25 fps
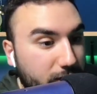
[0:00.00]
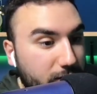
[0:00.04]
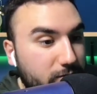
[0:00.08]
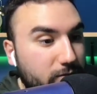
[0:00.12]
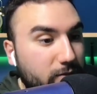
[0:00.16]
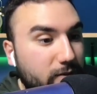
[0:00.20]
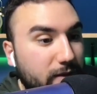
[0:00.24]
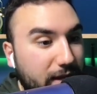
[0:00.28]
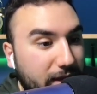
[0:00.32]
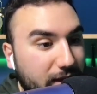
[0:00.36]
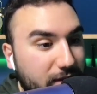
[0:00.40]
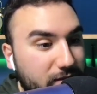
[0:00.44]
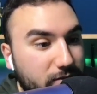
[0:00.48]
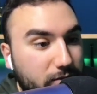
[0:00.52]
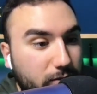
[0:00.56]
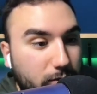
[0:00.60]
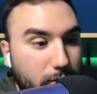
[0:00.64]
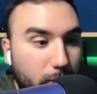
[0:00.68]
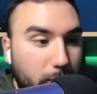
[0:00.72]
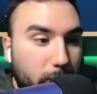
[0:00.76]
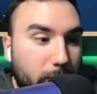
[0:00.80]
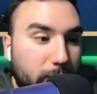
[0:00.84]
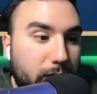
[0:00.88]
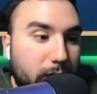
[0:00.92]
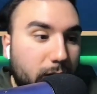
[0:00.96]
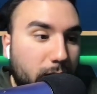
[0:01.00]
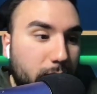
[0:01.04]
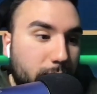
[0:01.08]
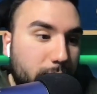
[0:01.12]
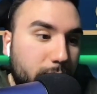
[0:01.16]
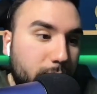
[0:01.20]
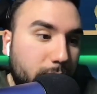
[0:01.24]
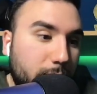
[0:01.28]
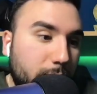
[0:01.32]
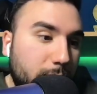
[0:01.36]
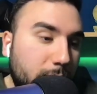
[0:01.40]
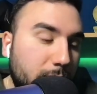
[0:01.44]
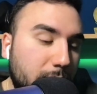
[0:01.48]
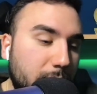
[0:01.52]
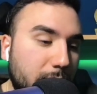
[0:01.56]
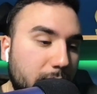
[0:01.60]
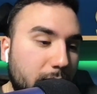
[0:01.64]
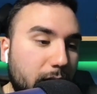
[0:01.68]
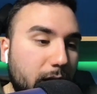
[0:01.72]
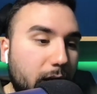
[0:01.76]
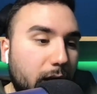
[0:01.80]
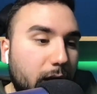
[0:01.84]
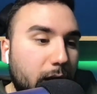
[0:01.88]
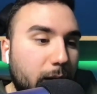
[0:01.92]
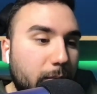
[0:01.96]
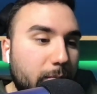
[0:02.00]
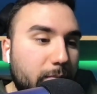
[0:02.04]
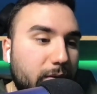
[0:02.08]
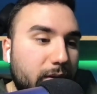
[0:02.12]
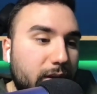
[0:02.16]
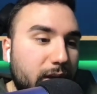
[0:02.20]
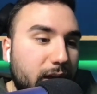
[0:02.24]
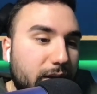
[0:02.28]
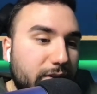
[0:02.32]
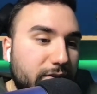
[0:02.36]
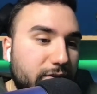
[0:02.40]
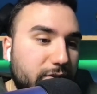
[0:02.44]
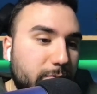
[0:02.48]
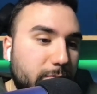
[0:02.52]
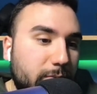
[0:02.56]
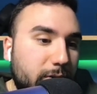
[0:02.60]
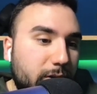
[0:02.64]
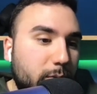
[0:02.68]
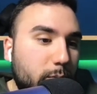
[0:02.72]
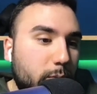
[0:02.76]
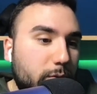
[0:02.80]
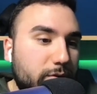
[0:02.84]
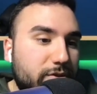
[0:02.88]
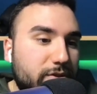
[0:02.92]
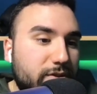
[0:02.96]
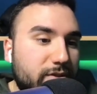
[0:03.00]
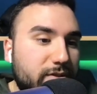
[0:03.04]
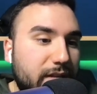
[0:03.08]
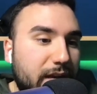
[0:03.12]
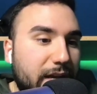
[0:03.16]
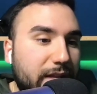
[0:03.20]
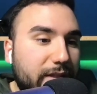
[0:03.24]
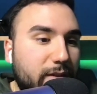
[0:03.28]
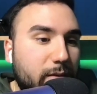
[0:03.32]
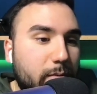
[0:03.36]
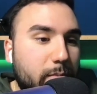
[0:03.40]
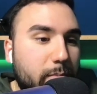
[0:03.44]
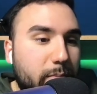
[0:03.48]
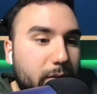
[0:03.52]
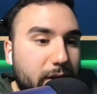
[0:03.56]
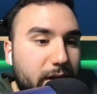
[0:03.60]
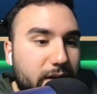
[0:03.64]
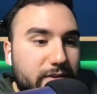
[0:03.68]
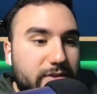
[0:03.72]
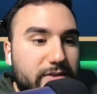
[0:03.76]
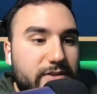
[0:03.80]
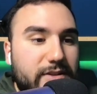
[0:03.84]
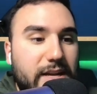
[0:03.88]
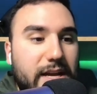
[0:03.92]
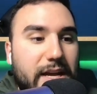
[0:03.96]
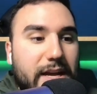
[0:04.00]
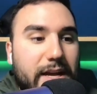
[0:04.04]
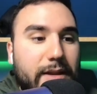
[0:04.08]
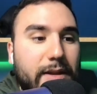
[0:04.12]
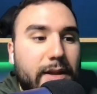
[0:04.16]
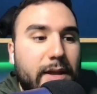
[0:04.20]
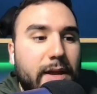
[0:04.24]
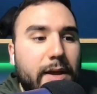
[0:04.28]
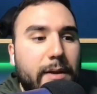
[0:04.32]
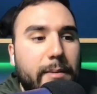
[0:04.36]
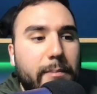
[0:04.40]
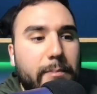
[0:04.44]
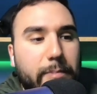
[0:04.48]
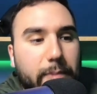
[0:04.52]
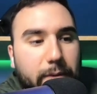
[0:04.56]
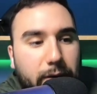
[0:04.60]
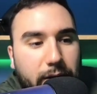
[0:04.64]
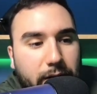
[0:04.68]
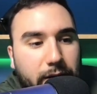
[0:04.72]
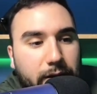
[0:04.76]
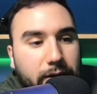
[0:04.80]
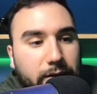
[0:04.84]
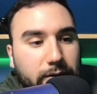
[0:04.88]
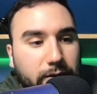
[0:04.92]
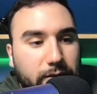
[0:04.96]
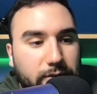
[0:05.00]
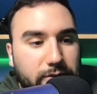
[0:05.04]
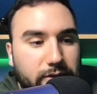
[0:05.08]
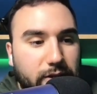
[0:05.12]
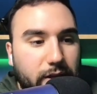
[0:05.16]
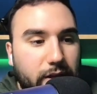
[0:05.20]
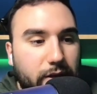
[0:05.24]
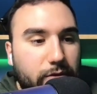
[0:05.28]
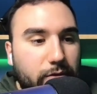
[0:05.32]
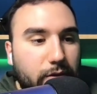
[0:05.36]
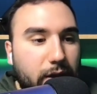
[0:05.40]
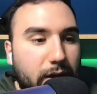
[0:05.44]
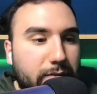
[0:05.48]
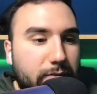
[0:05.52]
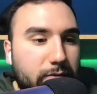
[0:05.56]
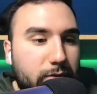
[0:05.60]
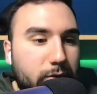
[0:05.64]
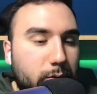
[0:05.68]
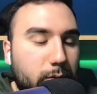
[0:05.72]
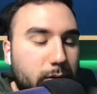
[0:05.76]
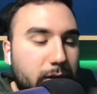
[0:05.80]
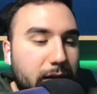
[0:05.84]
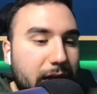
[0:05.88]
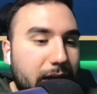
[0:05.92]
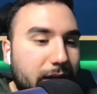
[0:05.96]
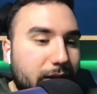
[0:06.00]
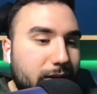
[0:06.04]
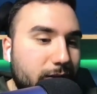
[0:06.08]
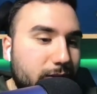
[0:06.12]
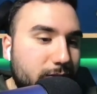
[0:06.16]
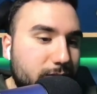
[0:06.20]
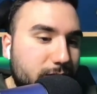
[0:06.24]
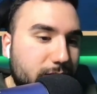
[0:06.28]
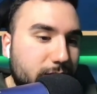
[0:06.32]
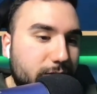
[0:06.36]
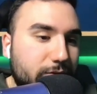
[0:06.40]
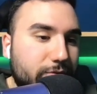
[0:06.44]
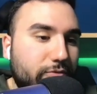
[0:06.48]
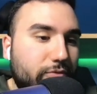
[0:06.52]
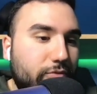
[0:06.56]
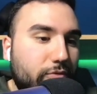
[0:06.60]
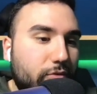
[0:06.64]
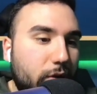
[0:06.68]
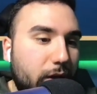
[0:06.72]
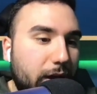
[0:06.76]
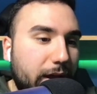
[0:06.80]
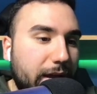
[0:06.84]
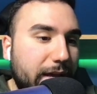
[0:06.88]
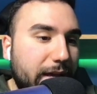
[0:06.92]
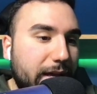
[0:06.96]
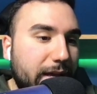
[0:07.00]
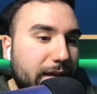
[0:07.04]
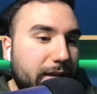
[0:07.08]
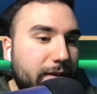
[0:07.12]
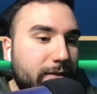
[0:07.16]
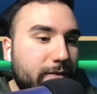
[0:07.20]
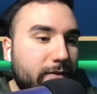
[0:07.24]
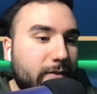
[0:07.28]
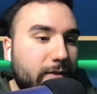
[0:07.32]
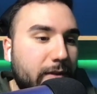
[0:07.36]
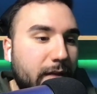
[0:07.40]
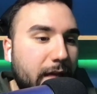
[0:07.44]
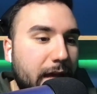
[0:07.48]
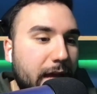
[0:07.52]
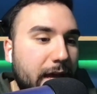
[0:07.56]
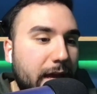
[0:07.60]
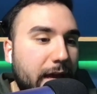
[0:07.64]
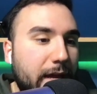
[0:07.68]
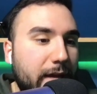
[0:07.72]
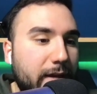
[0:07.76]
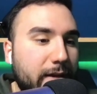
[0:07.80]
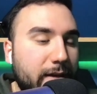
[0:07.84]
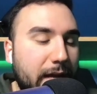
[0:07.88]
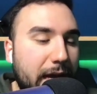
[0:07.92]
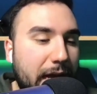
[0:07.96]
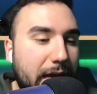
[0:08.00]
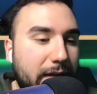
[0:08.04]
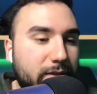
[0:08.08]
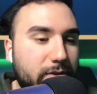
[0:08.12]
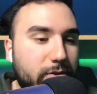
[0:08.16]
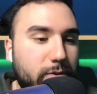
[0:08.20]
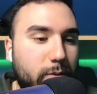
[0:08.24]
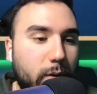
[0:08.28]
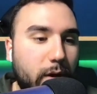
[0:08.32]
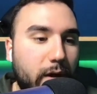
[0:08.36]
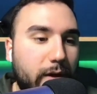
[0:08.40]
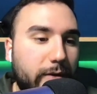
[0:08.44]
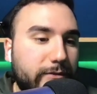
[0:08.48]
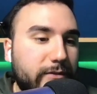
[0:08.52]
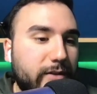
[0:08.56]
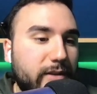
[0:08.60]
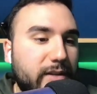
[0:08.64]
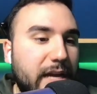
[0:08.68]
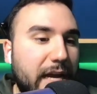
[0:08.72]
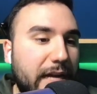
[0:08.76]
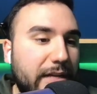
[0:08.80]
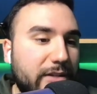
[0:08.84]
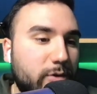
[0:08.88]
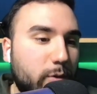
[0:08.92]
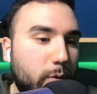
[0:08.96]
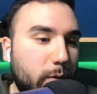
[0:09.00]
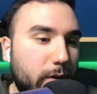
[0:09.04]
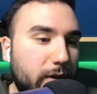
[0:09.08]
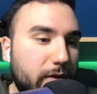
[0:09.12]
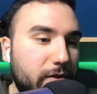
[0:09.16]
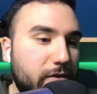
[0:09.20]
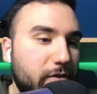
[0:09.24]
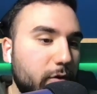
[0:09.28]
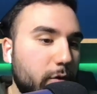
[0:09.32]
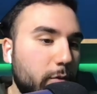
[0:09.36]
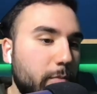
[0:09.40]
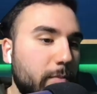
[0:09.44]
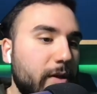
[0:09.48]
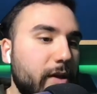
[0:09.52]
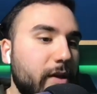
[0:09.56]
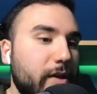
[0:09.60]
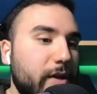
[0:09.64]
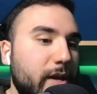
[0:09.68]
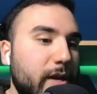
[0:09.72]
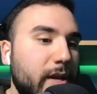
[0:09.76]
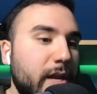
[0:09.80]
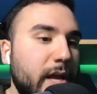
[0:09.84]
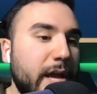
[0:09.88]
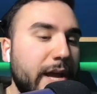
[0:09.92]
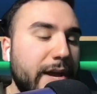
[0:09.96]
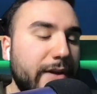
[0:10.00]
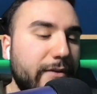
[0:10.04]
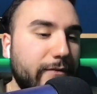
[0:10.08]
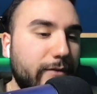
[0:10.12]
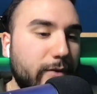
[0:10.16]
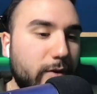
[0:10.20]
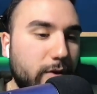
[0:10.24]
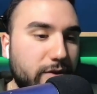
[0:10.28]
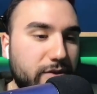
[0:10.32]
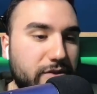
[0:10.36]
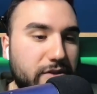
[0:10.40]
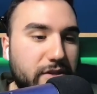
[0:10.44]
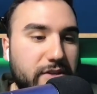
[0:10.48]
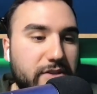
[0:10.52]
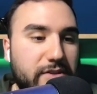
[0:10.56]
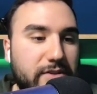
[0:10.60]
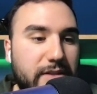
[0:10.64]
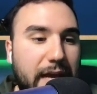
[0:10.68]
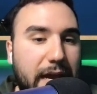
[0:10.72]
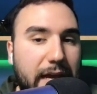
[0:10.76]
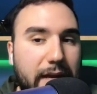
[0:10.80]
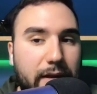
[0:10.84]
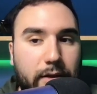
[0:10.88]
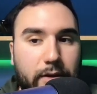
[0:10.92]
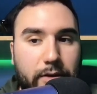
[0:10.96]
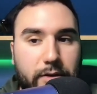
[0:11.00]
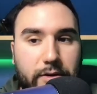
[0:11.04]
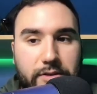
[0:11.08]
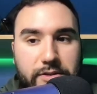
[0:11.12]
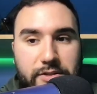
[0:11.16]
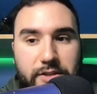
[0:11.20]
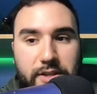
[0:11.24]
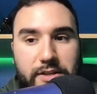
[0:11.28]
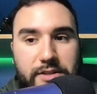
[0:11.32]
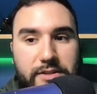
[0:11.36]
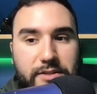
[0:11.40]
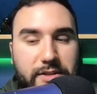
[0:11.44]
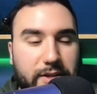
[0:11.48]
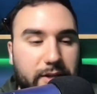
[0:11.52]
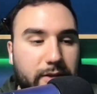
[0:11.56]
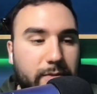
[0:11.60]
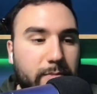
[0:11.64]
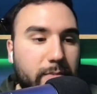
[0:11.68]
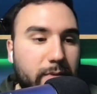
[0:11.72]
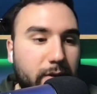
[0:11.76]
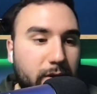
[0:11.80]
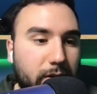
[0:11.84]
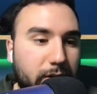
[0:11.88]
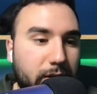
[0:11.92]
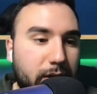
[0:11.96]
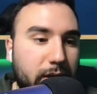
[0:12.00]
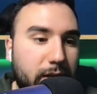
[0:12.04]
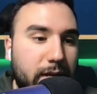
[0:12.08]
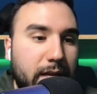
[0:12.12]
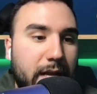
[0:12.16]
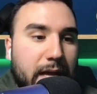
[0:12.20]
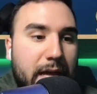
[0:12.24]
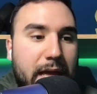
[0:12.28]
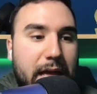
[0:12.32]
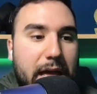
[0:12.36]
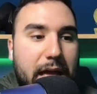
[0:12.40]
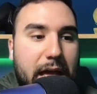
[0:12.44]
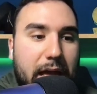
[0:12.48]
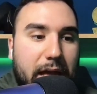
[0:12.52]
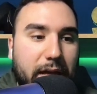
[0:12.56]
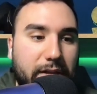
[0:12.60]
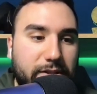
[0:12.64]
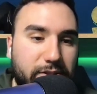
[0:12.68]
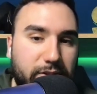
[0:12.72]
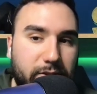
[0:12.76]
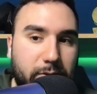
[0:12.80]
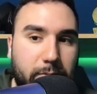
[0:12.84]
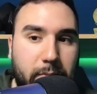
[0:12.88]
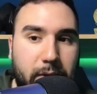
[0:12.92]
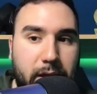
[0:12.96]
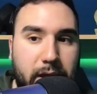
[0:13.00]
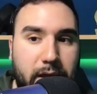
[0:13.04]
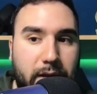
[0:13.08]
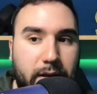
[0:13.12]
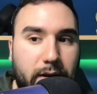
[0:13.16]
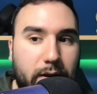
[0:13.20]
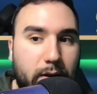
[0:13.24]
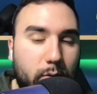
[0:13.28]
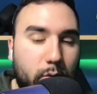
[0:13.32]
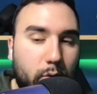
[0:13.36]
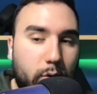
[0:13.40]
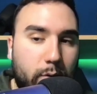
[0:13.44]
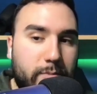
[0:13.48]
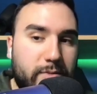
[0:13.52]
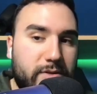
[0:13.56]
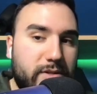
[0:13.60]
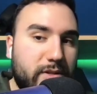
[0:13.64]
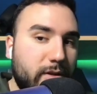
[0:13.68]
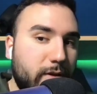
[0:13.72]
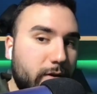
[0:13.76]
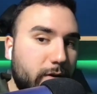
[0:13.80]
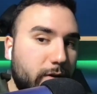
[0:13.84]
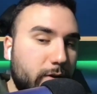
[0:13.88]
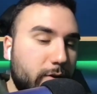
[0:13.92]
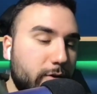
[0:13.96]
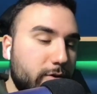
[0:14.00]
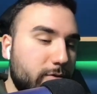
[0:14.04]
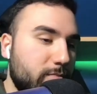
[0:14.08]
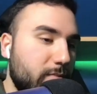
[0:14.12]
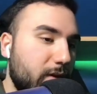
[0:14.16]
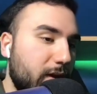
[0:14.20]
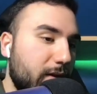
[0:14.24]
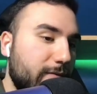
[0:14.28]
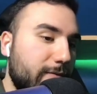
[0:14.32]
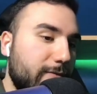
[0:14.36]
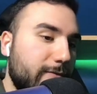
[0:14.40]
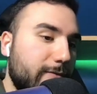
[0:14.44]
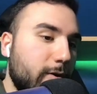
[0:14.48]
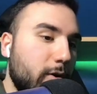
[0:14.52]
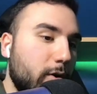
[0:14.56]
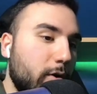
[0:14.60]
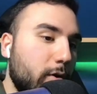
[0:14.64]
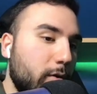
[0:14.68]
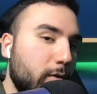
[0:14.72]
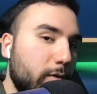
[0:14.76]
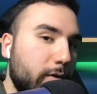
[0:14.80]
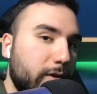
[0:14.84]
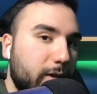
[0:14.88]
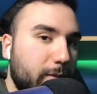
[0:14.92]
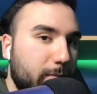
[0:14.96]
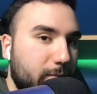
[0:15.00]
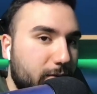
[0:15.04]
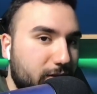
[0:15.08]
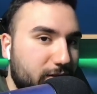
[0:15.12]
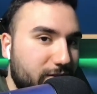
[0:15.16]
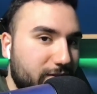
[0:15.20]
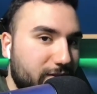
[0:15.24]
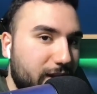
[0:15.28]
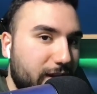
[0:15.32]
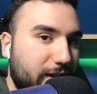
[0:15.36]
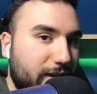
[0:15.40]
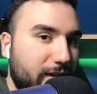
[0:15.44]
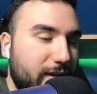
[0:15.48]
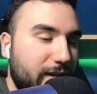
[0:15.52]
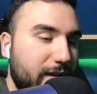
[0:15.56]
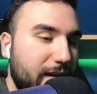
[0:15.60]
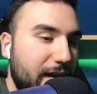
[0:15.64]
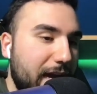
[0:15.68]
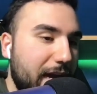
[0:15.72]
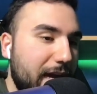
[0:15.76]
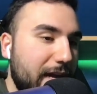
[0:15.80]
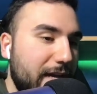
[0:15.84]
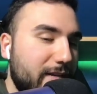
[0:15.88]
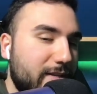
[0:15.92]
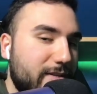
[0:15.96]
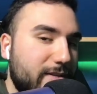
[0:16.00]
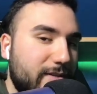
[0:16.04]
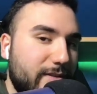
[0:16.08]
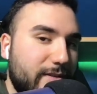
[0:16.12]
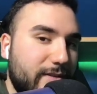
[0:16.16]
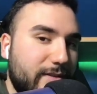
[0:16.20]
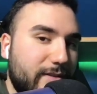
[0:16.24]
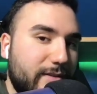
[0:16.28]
So that is a little bit under um, the estimate, which is not the best sign but it looks like revenue guidance is right in line 912 to 922 million versus 916 million estimated. And whoops, there goes my phone. Give me a second, guys.